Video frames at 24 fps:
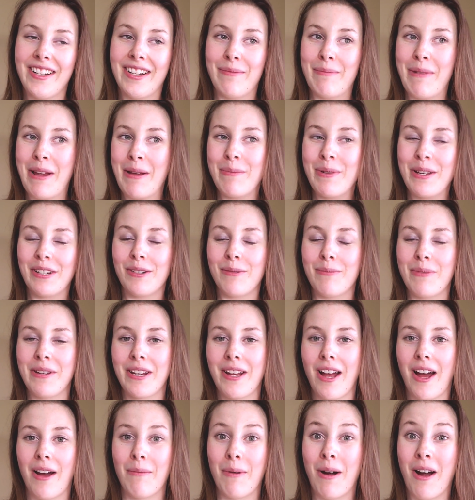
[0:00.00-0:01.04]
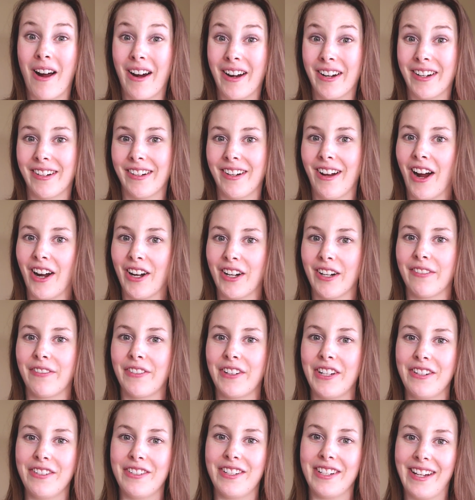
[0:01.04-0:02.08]
and maybe it'll become harder and harder
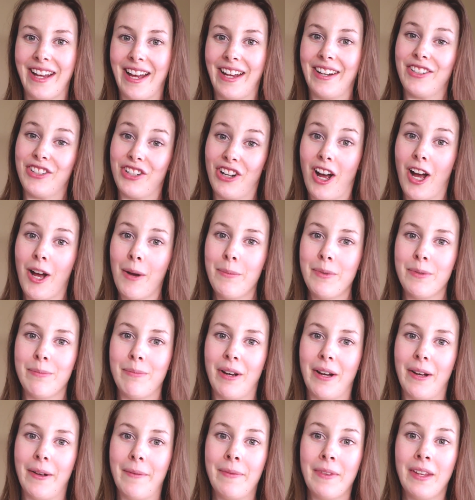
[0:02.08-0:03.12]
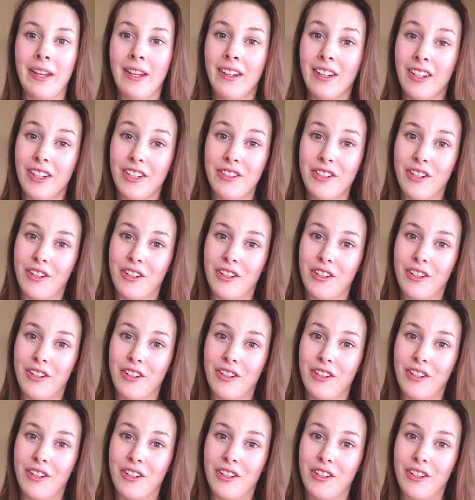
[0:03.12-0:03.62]
for you to get jobs, but who